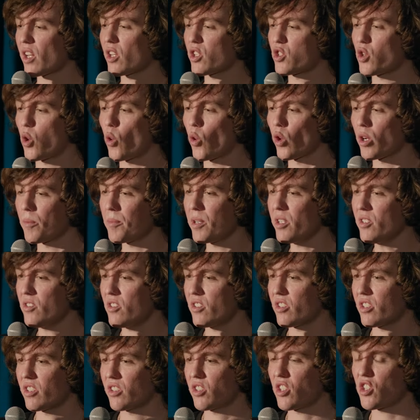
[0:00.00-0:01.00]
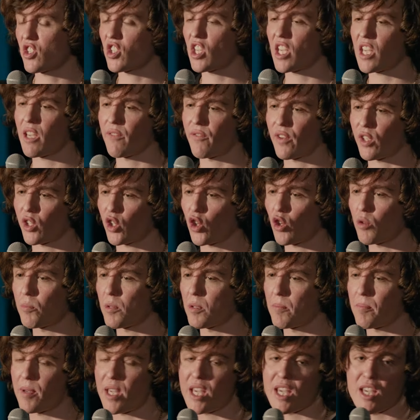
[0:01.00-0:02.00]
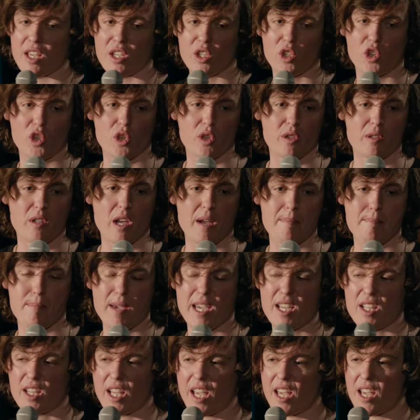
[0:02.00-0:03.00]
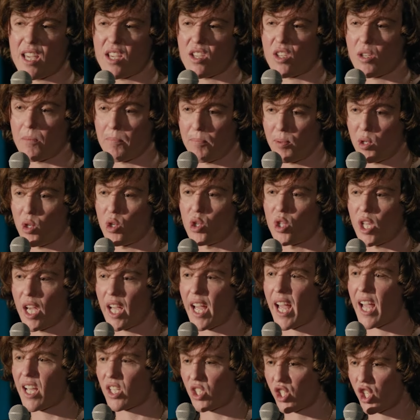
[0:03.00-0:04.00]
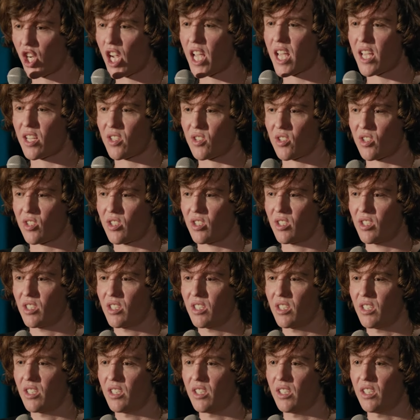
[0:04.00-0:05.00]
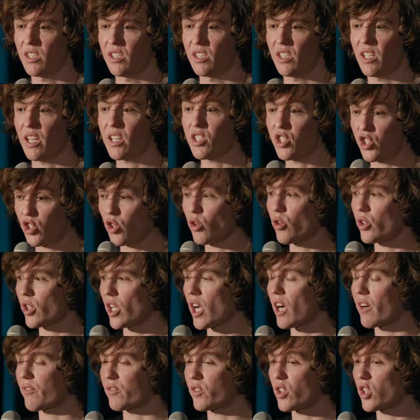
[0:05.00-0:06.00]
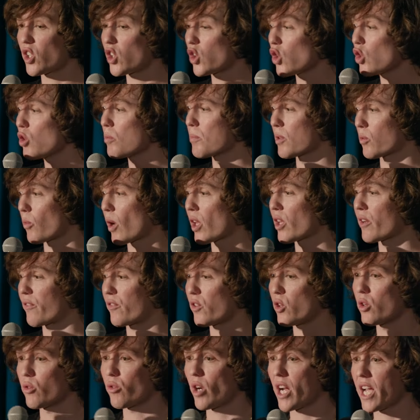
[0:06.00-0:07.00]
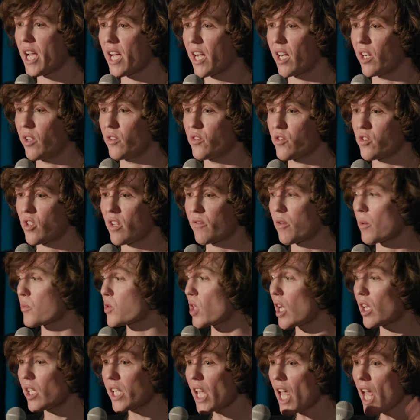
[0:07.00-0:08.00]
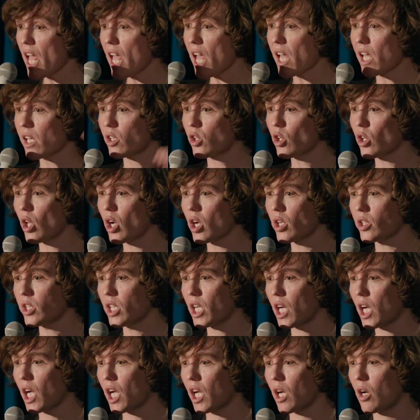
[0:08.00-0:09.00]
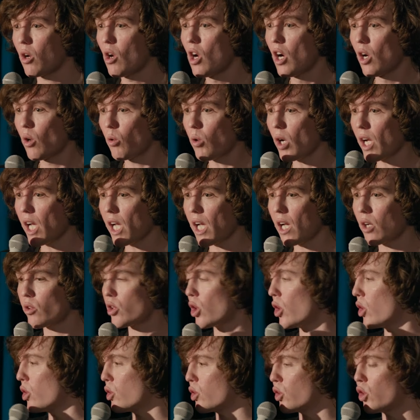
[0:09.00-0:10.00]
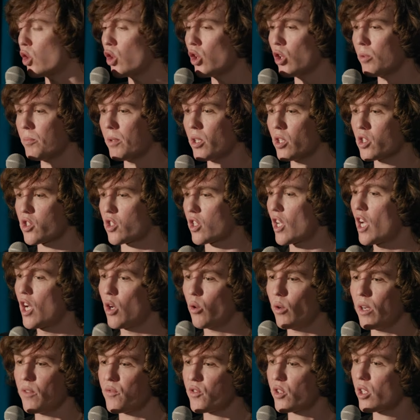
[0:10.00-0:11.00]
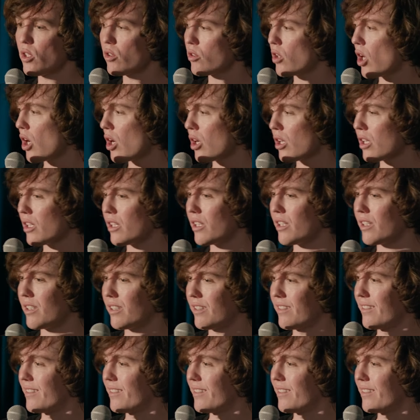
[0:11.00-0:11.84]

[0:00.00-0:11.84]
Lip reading: a tournament to see if a human being could beat a computer at chess. And sure enough, the human won a few rounds. Everyone's like, yeah, good on ya. Wow, go humans. We've still got it.